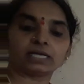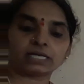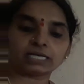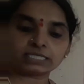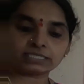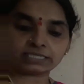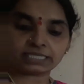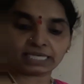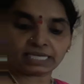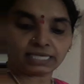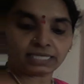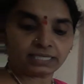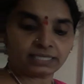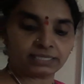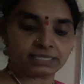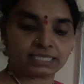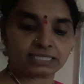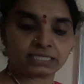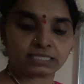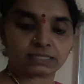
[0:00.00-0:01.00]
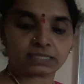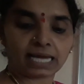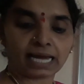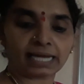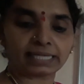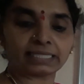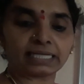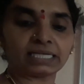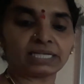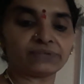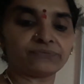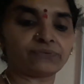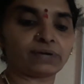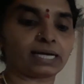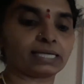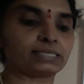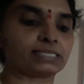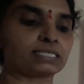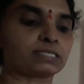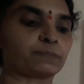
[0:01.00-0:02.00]
See this, identify
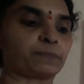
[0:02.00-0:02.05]
this